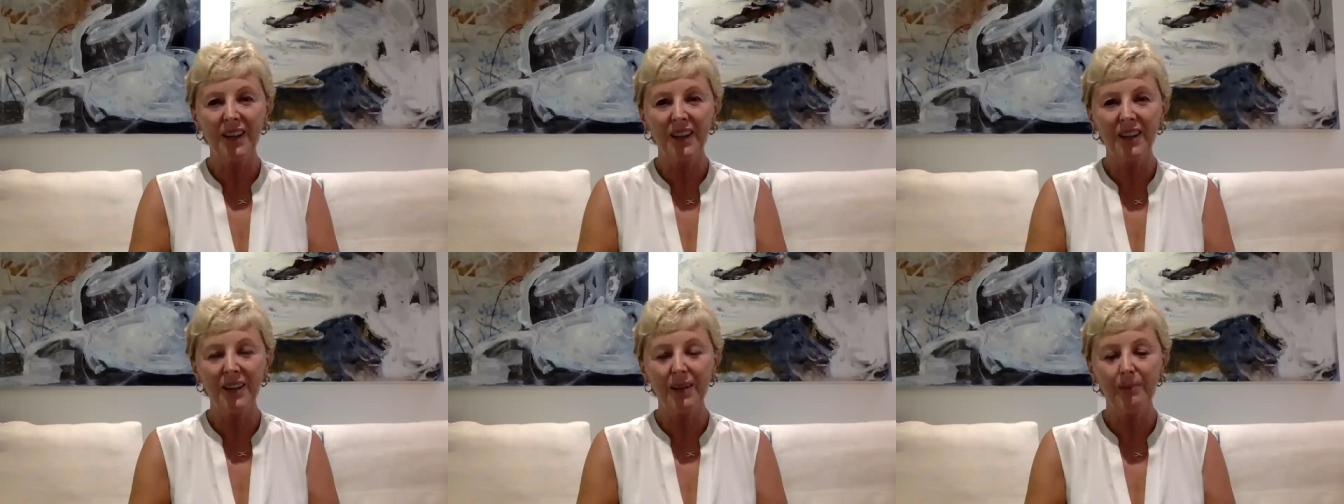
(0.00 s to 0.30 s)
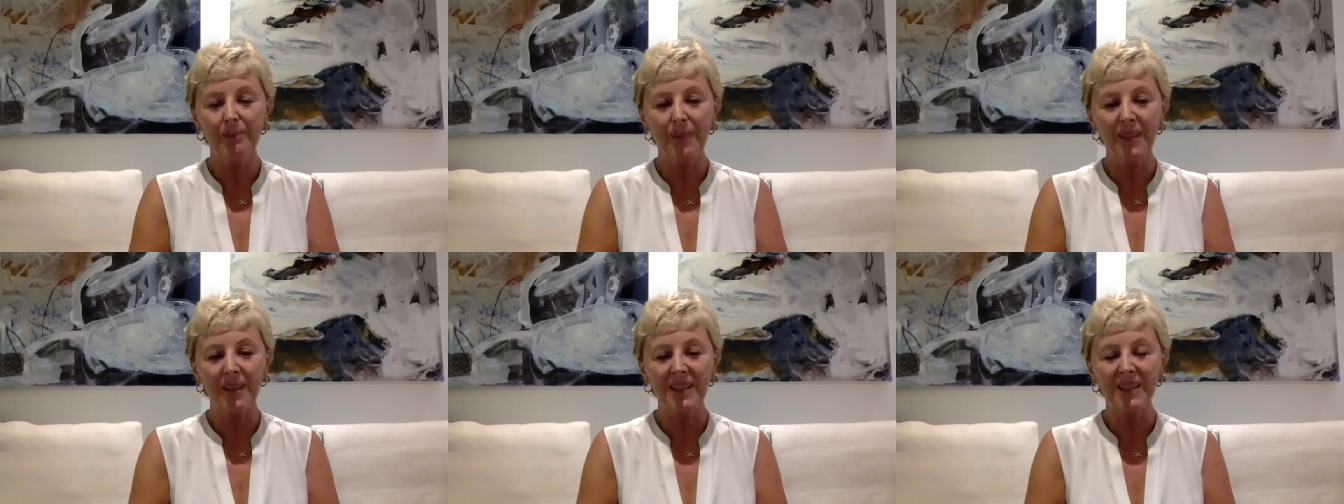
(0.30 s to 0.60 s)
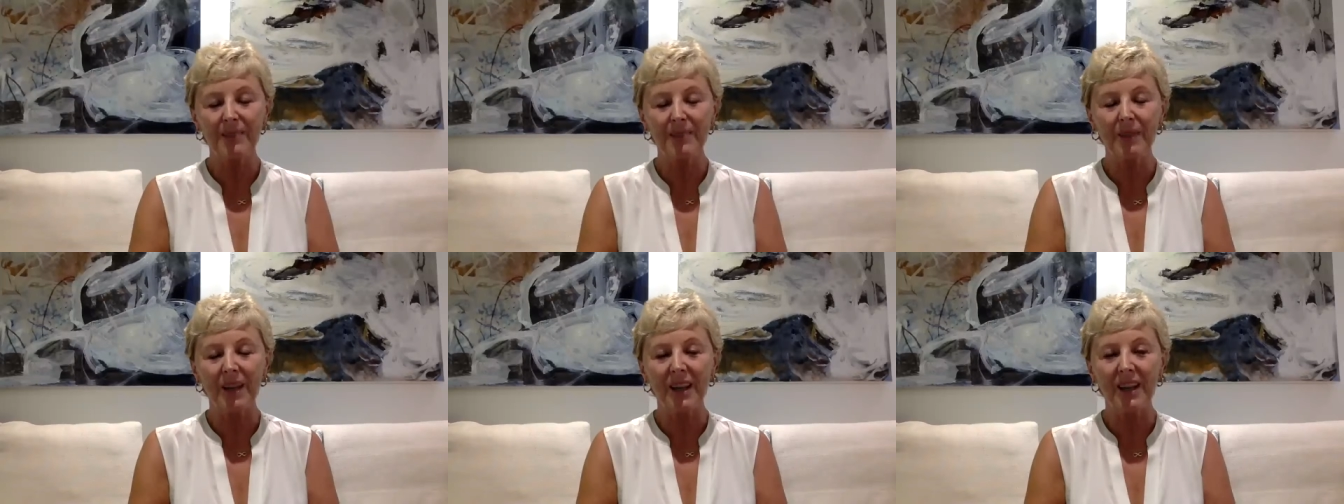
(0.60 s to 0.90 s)
the best
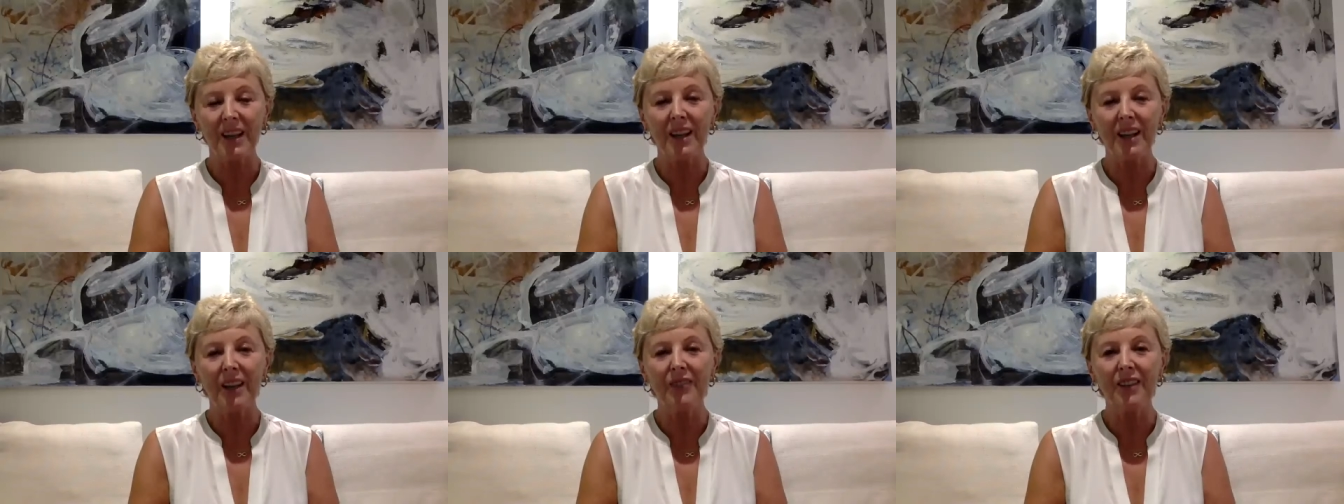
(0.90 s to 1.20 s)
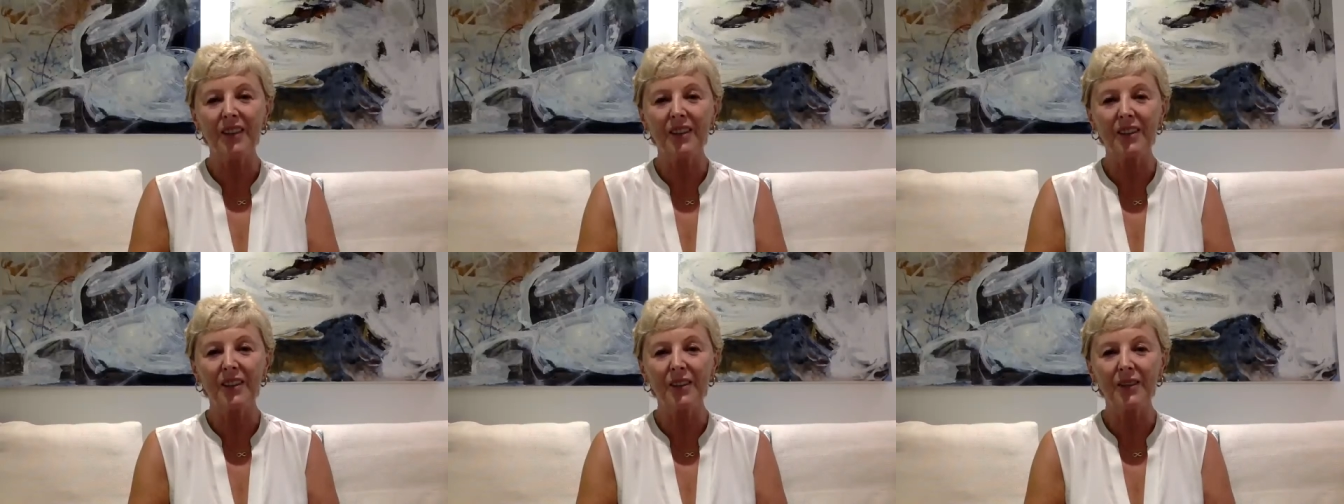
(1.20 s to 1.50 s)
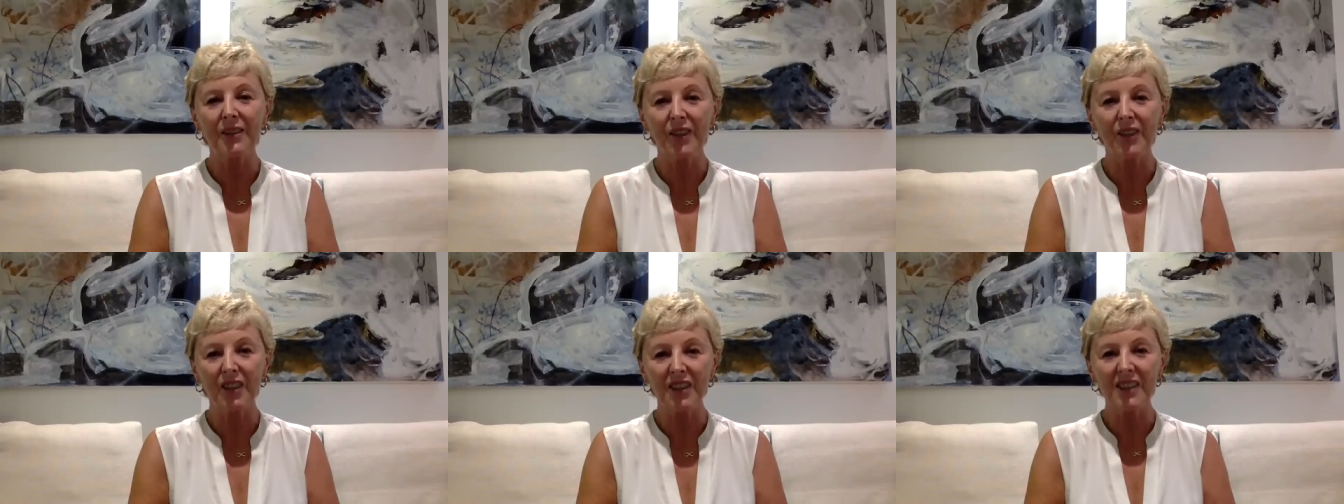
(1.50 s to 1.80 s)
way, I think the
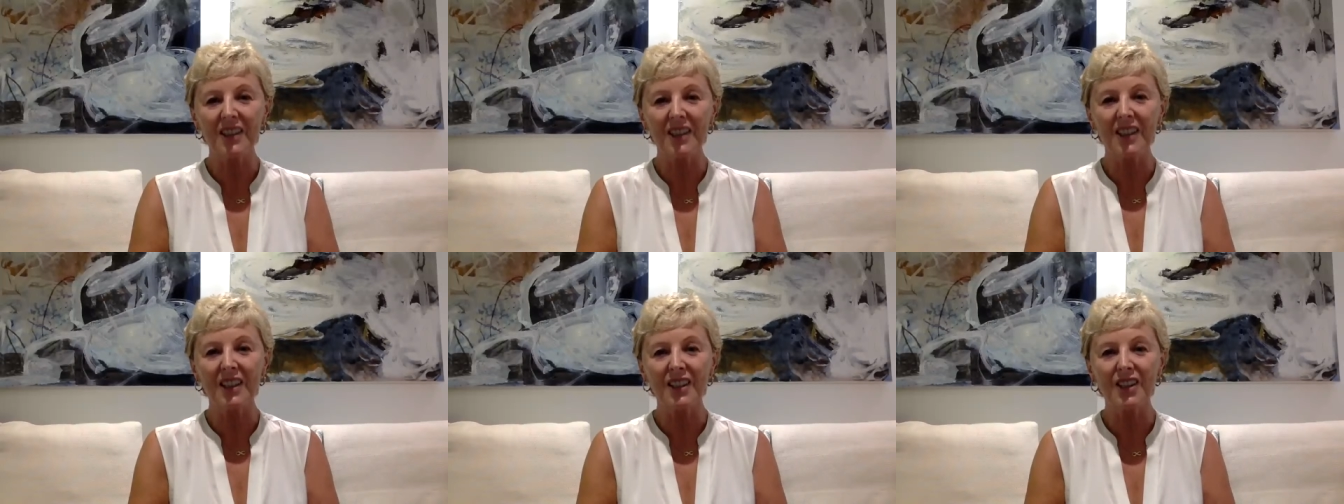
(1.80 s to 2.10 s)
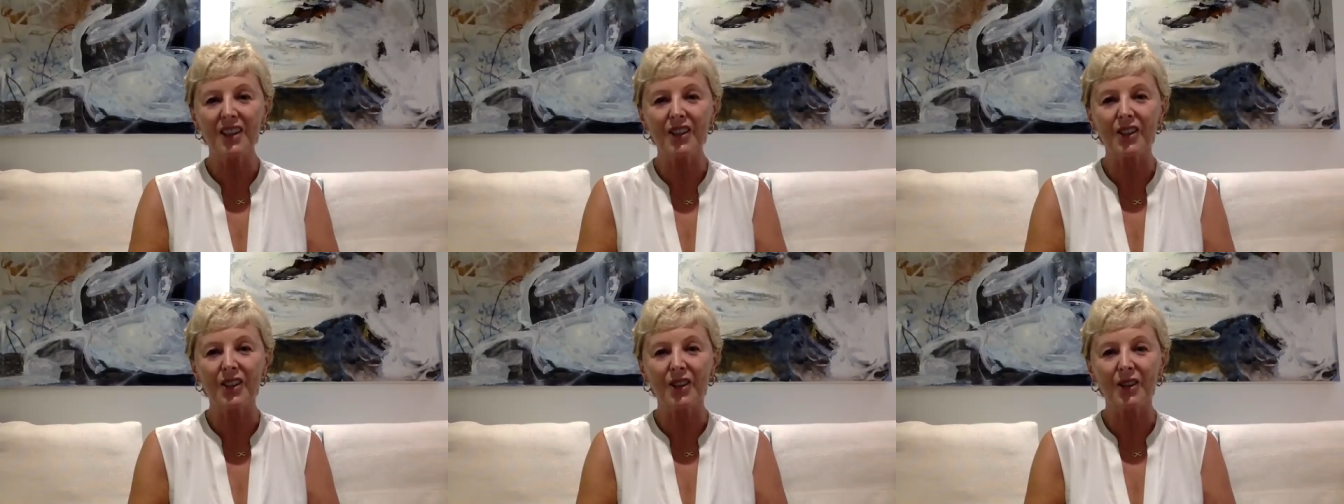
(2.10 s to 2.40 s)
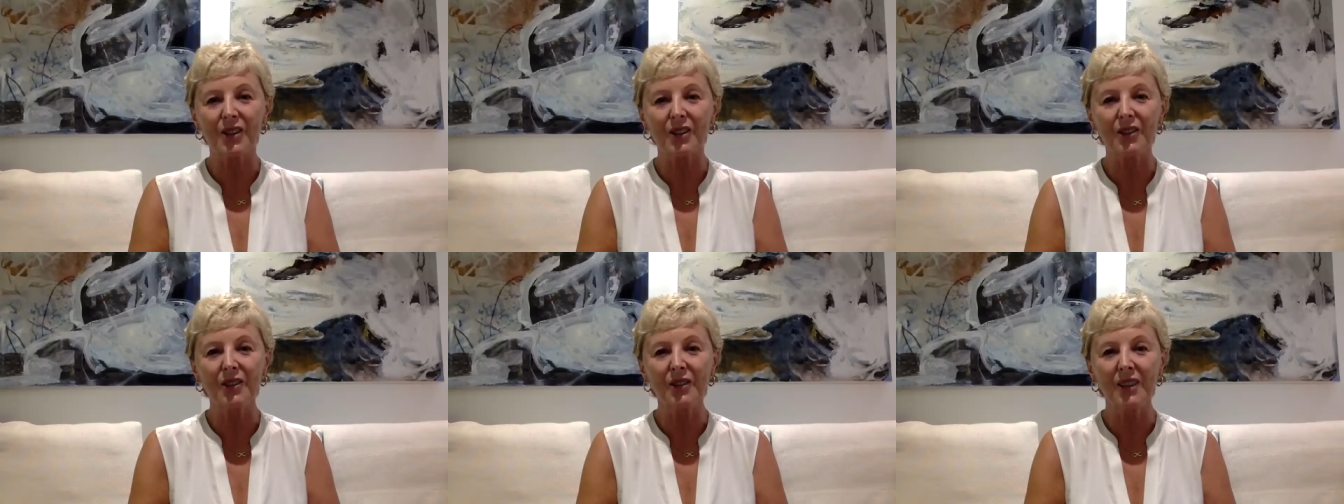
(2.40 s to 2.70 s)
first thing to do